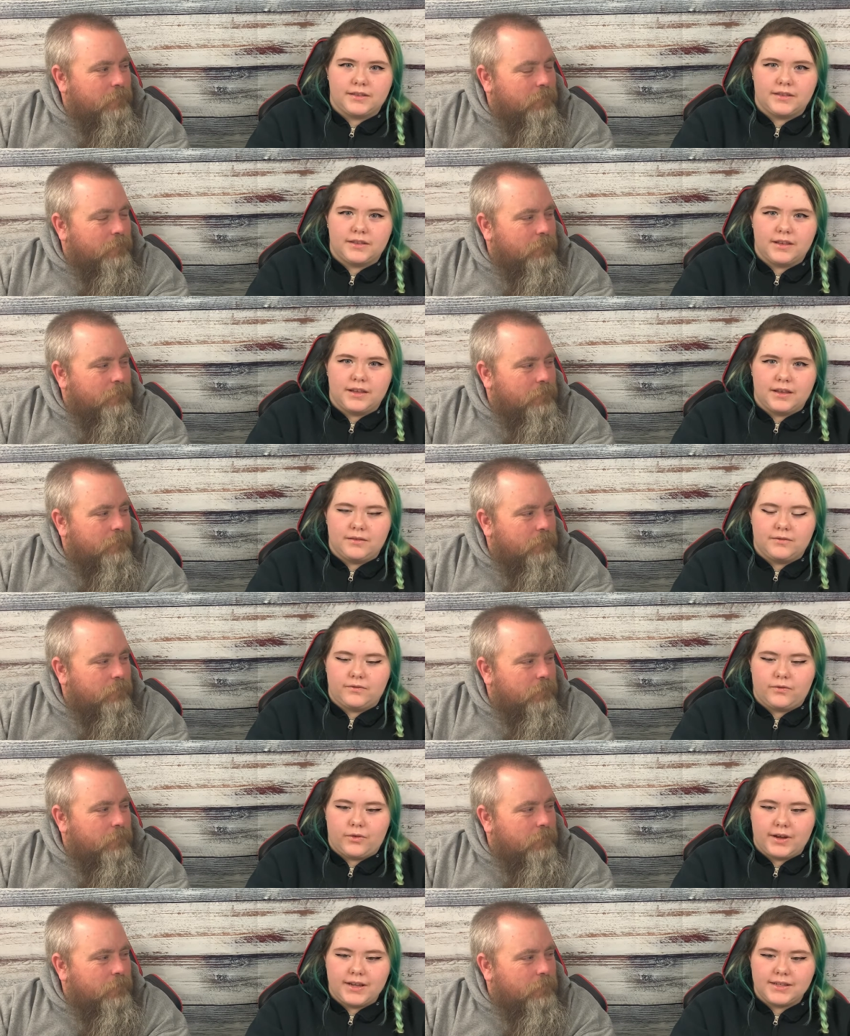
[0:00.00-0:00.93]
Speaker 1: the
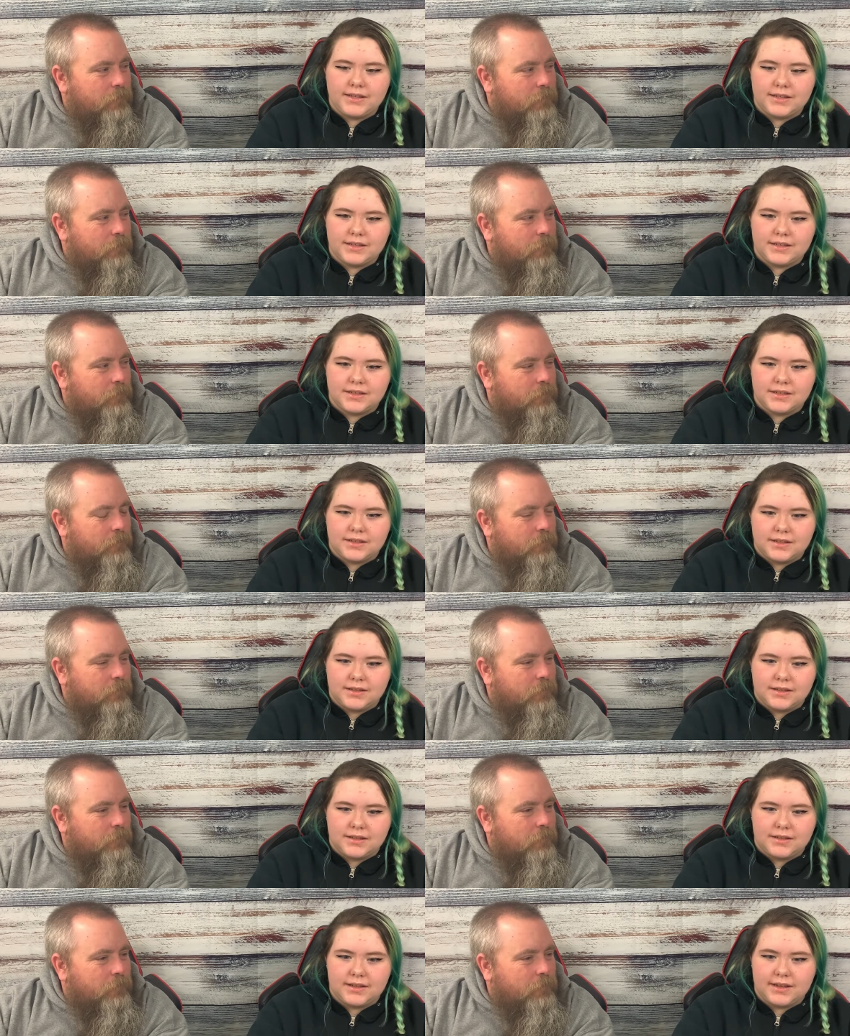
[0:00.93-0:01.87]
voice
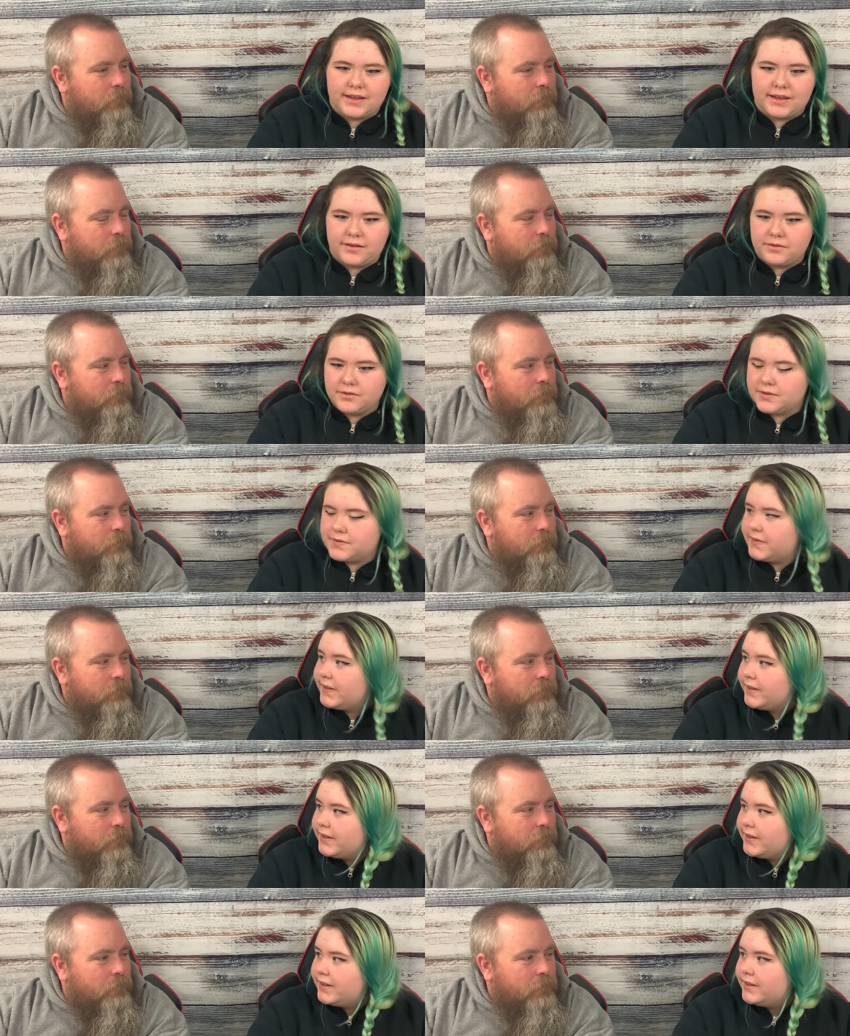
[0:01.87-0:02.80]
they use for
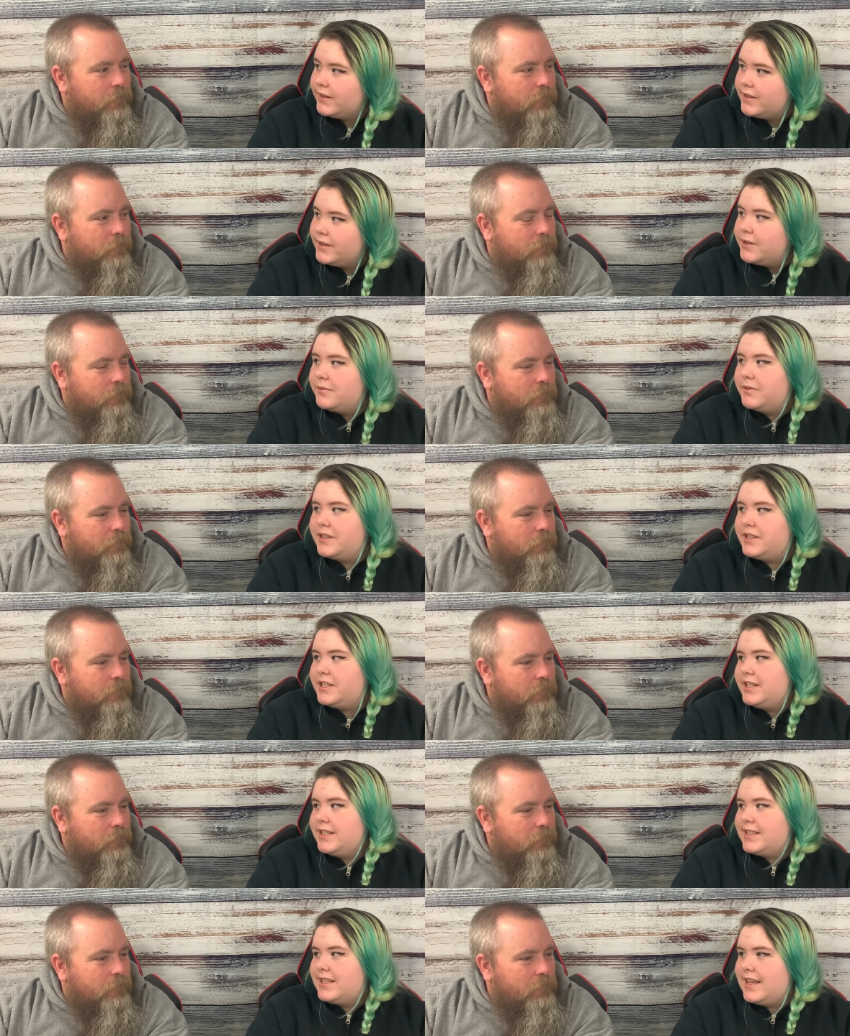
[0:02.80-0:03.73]
her when
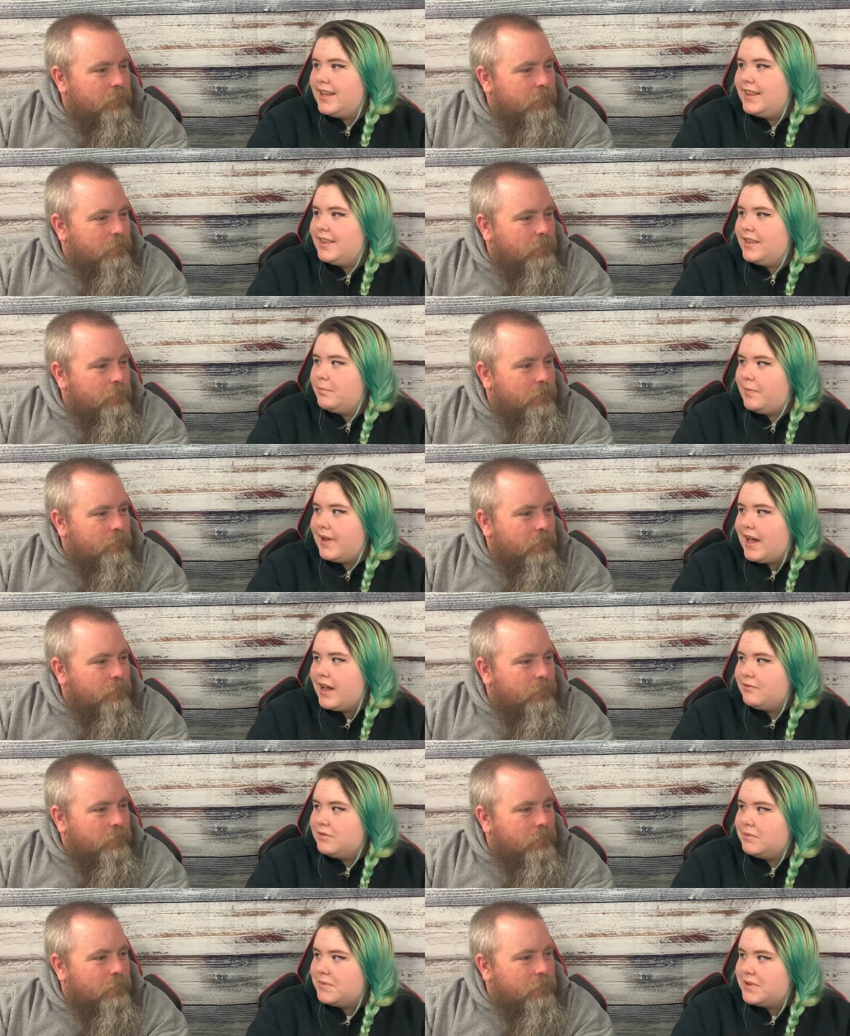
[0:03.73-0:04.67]
she's in the
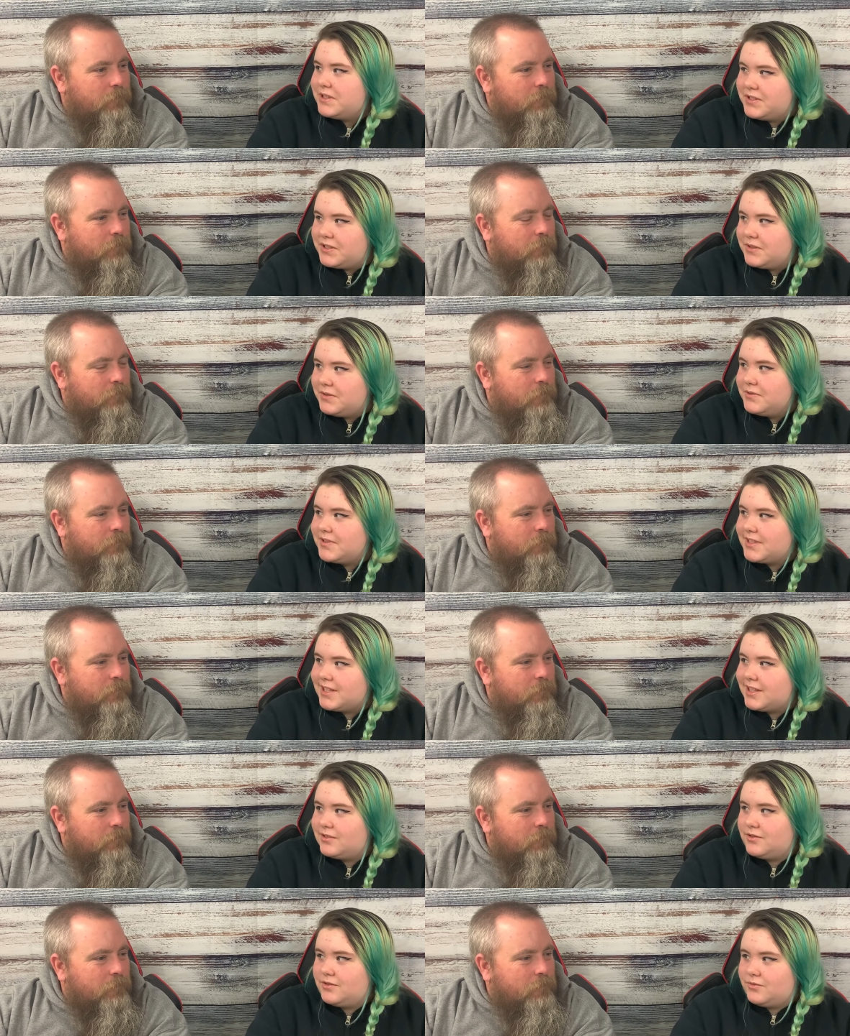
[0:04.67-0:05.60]
Batwoman suit
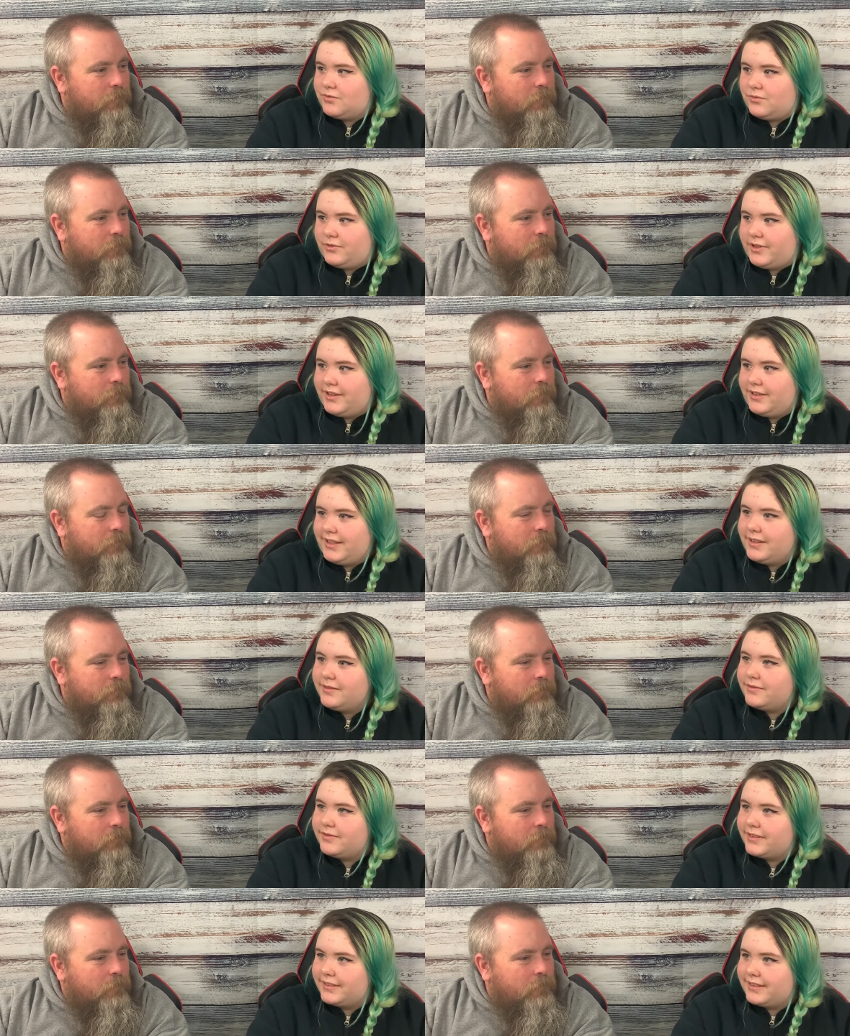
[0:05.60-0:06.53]
sounds really,
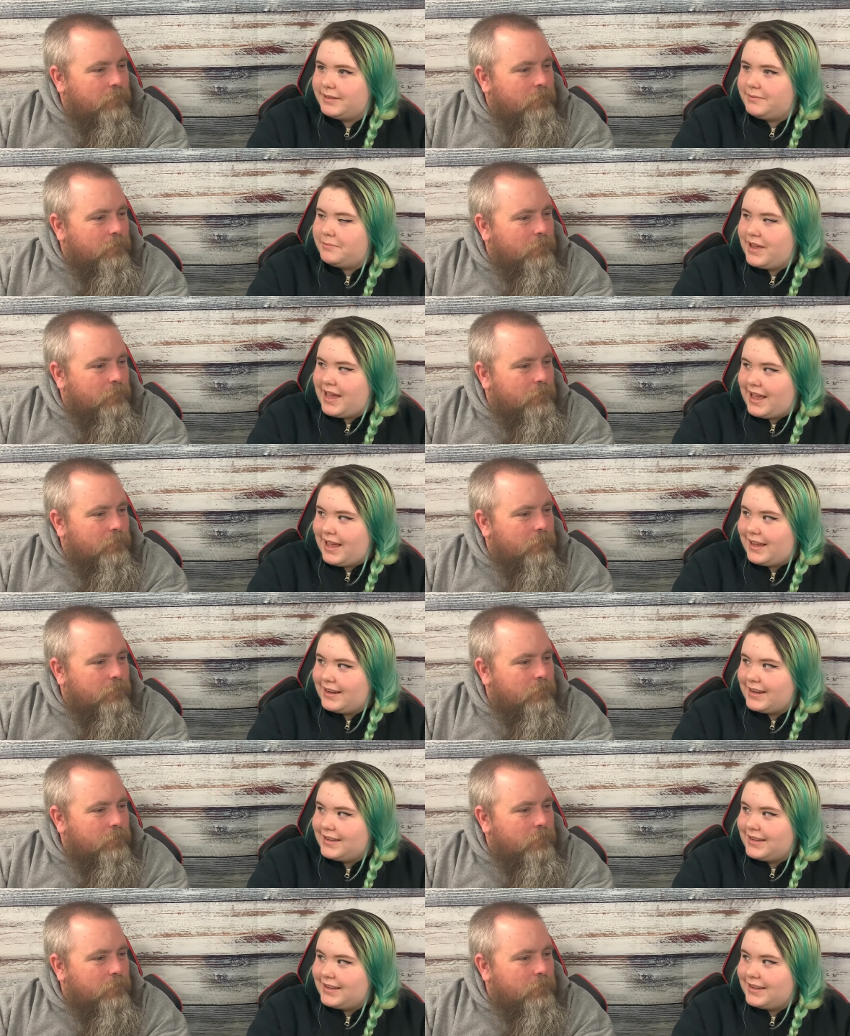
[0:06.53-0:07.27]
really bad.